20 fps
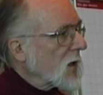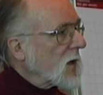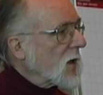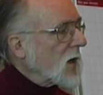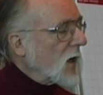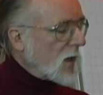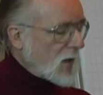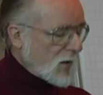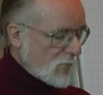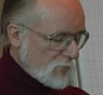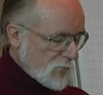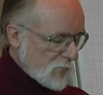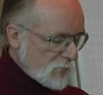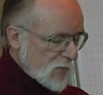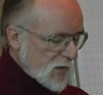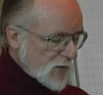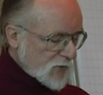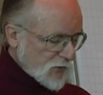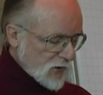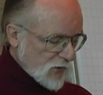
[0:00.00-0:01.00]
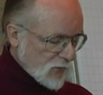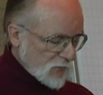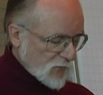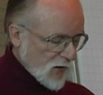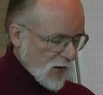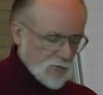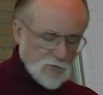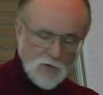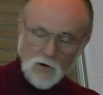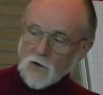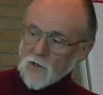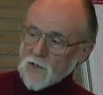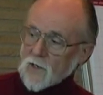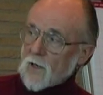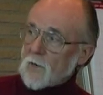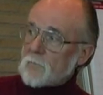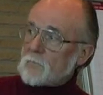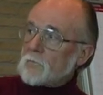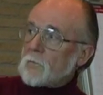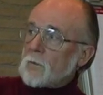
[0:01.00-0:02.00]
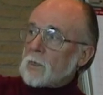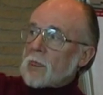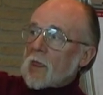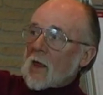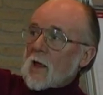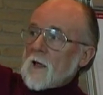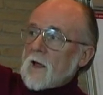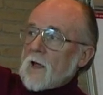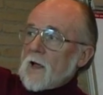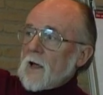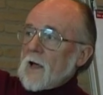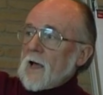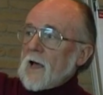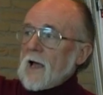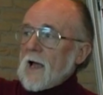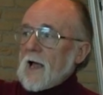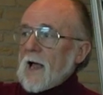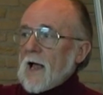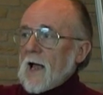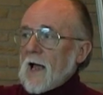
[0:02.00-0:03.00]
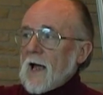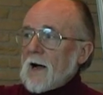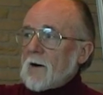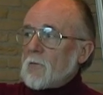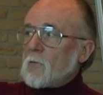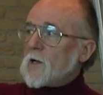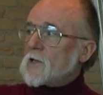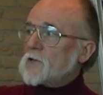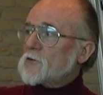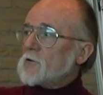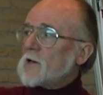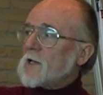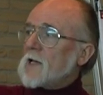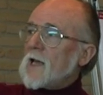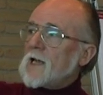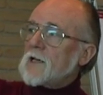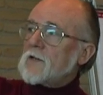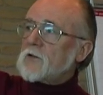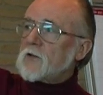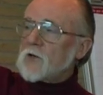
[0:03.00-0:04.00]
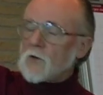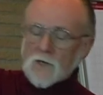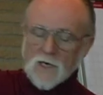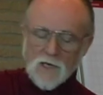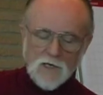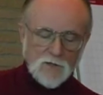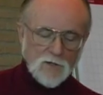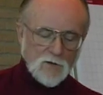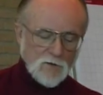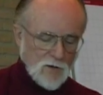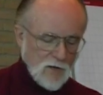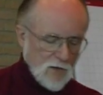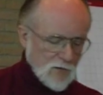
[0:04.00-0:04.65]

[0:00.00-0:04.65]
um, misuse has gone up, which relates to a, a